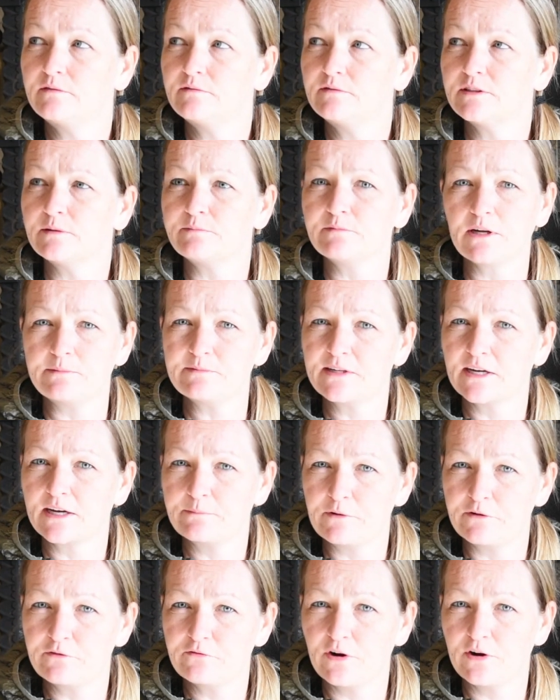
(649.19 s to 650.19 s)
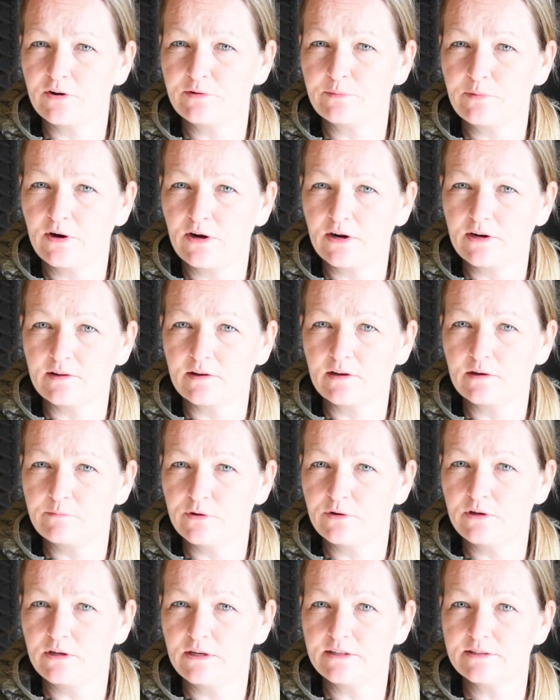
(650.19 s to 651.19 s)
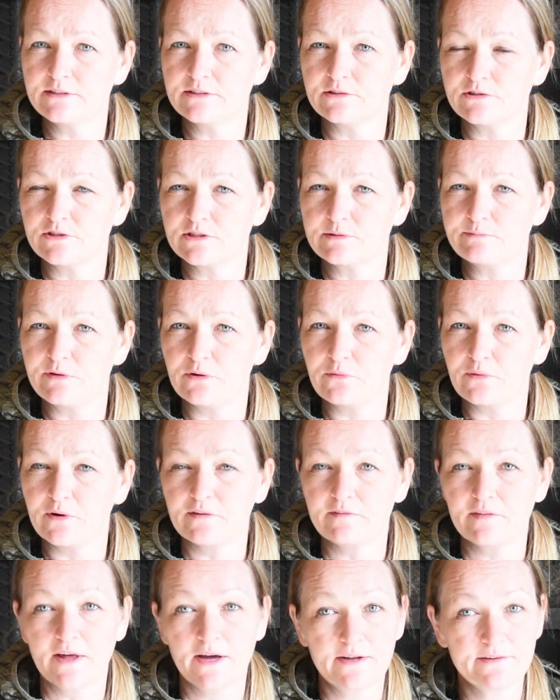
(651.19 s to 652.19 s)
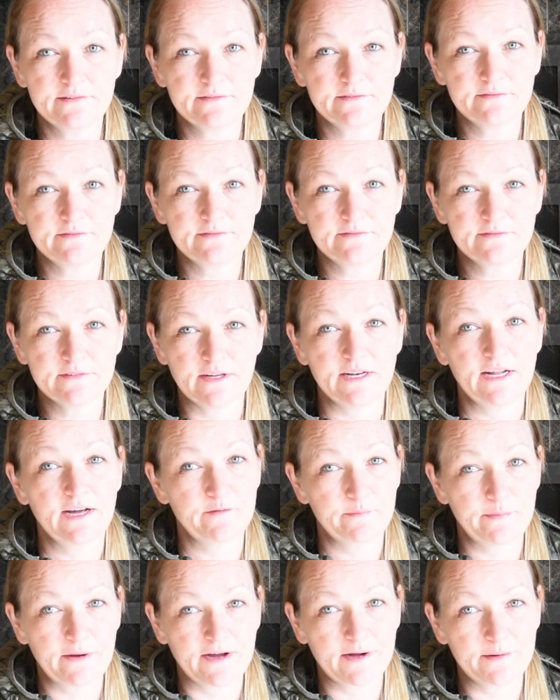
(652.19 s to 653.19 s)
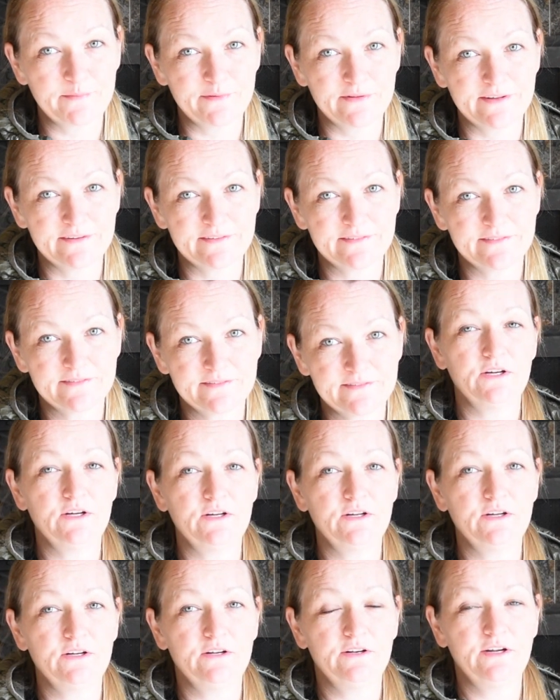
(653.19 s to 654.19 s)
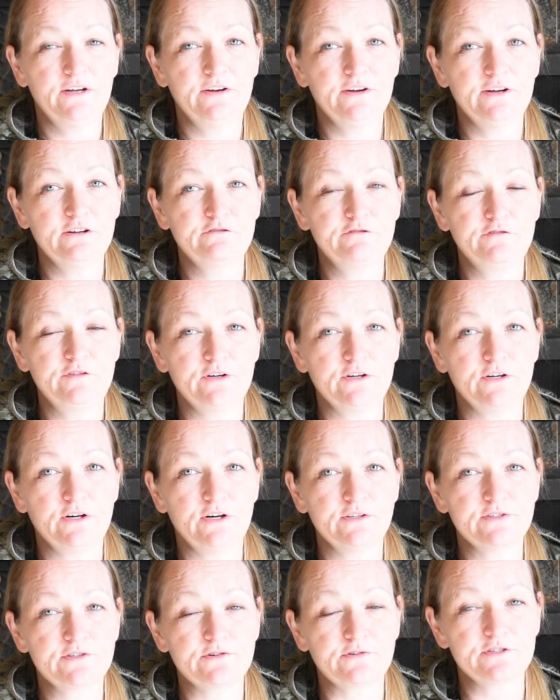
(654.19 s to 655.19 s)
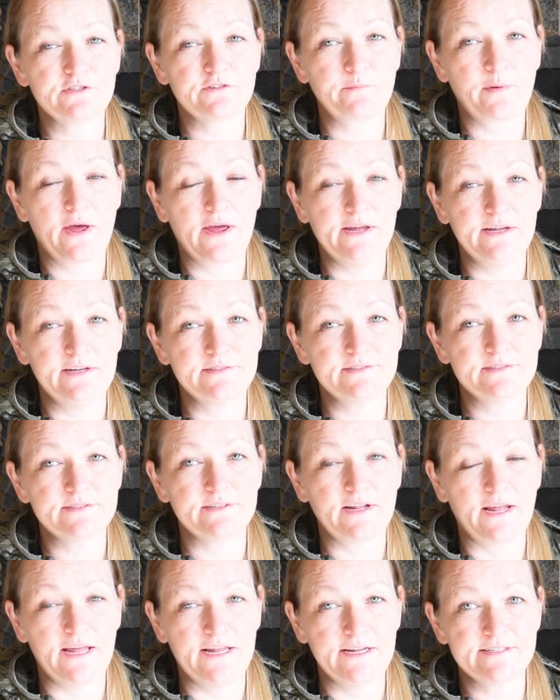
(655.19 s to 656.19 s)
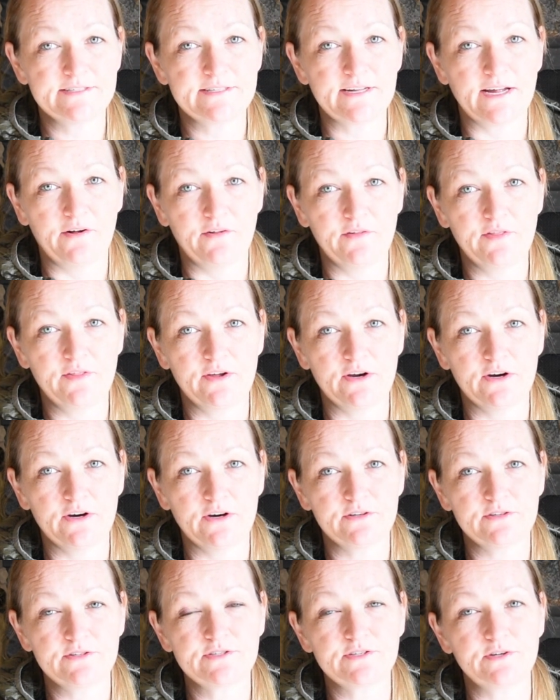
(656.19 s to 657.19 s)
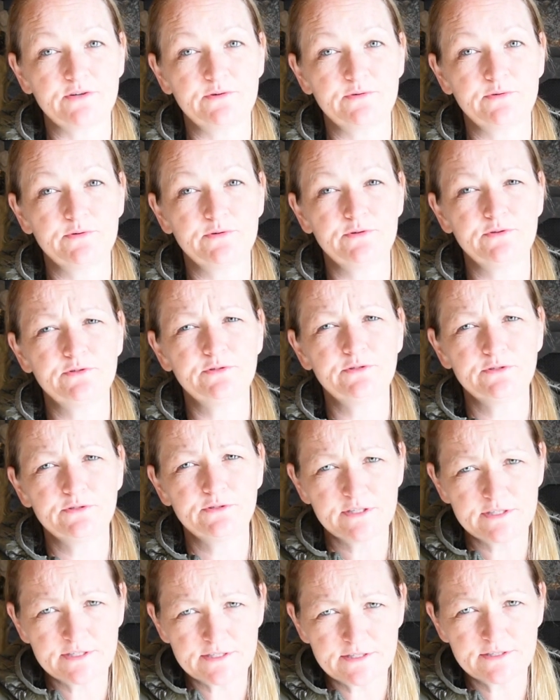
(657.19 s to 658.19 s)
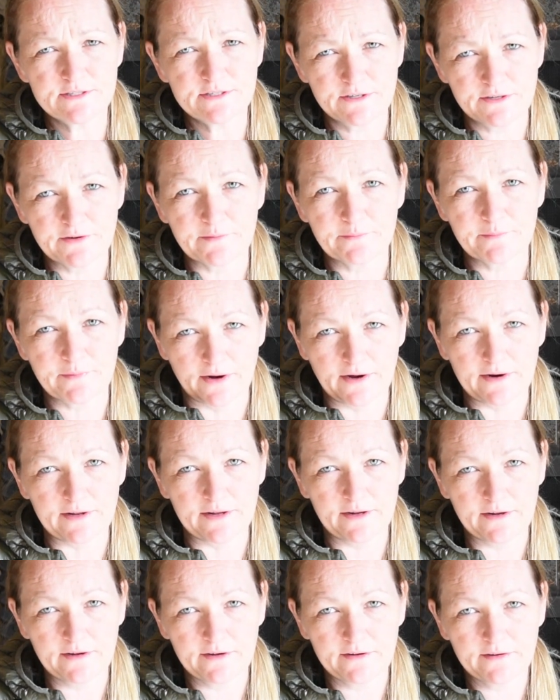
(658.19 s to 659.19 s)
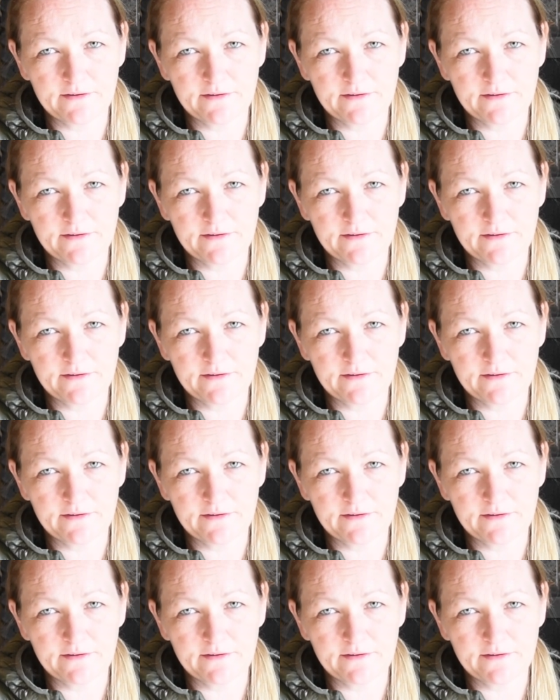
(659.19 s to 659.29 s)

Sometimes that can be frowned upon in the community, so just be aware of that and have a backup plan. Now you're gonna feel all sorts of pains and aches out there, so listen to your body.